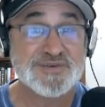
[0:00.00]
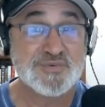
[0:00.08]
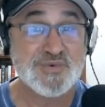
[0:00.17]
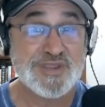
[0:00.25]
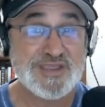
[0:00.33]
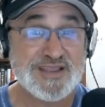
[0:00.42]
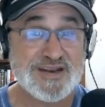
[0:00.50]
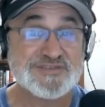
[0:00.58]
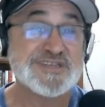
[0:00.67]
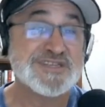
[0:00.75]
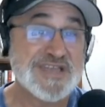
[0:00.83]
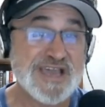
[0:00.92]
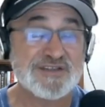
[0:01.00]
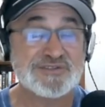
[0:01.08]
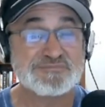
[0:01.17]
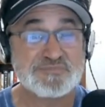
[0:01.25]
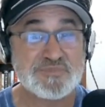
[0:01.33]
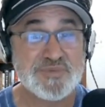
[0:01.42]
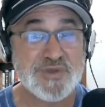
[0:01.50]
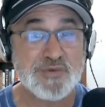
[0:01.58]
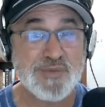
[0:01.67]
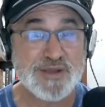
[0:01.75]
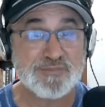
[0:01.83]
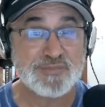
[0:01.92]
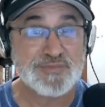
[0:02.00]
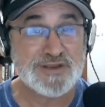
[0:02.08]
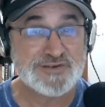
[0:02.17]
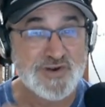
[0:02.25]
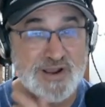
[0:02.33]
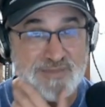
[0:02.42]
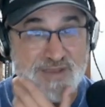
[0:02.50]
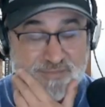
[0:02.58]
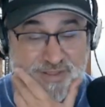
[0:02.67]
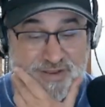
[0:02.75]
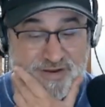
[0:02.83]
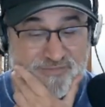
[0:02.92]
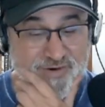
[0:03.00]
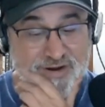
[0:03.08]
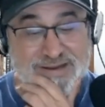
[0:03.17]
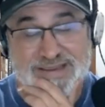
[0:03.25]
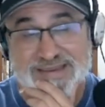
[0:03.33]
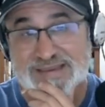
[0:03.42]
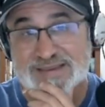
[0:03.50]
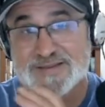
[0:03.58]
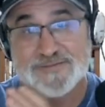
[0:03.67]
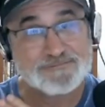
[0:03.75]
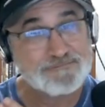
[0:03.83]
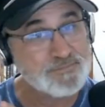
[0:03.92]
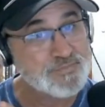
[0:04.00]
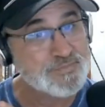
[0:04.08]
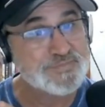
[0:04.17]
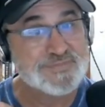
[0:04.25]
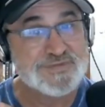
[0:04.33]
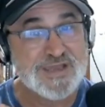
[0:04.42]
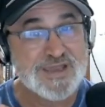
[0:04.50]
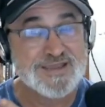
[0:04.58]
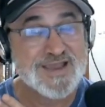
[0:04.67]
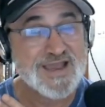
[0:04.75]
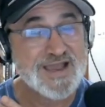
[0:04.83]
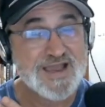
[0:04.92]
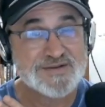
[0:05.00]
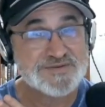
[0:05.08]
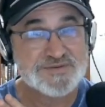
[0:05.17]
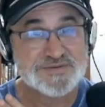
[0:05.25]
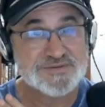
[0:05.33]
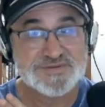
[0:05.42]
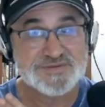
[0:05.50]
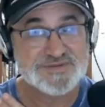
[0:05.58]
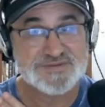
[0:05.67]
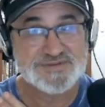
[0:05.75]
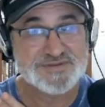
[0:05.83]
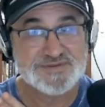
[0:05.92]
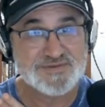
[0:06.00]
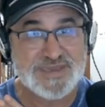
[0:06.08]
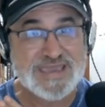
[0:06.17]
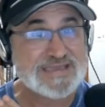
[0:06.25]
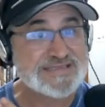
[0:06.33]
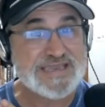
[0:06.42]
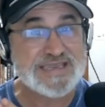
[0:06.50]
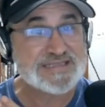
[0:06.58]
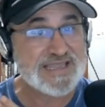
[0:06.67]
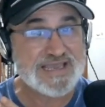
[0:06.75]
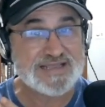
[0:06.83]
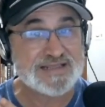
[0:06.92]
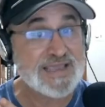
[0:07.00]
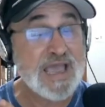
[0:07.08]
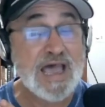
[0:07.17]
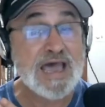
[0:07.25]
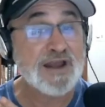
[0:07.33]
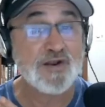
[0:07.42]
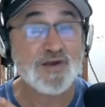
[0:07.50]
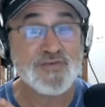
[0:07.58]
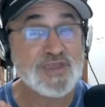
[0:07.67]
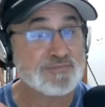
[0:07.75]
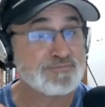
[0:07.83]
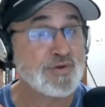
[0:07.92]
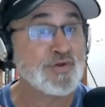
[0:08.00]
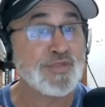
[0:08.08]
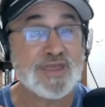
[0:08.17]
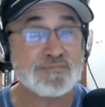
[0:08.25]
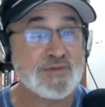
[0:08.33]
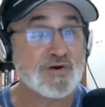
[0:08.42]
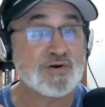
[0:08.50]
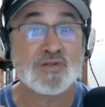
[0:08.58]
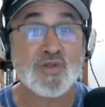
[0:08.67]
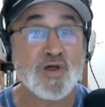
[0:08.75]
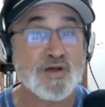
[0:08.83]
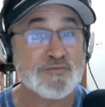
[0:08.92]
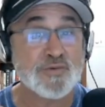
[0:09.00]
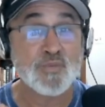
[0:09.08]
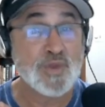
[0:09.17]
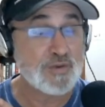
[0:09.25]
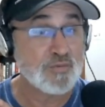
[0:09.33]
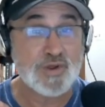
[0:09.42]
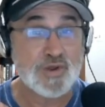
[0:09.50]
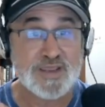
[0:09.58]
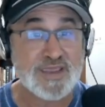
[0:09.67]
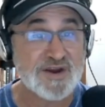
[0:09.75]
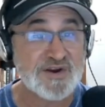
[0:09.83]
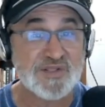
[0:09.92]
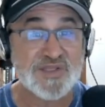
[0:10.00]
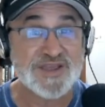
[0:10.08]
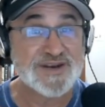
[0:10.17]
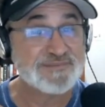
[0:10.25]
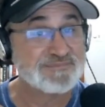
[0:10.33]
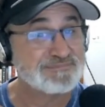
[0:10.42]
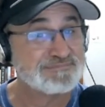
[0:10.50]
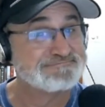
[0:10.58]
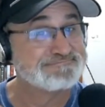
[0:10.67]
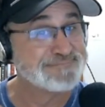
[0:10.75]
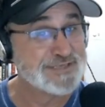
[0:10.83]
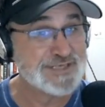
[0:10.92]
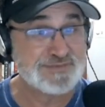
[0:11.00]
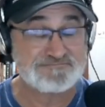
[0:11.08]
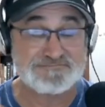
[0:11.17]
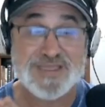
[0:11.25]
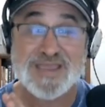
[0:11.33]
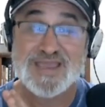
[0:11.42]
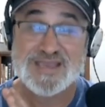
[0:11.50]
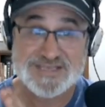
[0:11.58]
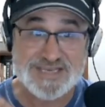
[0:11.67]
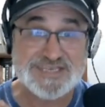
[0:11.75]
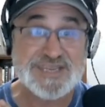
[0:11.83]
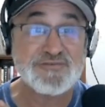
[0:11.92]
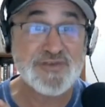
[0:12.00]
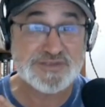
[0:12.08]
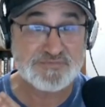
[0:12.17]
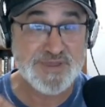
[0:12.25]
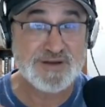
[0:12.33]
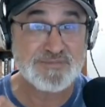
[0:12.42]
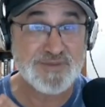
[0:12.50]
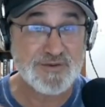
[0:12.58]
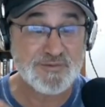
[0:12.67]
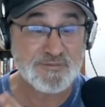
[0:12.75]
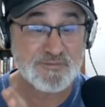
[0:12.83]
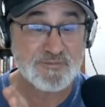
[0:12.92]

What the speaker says: win the NFC South, go make and try to make a playoff run. That can't take it lightly. I don't know if he can pull that miracle off on week 1 in Carolina, but Saints defense better be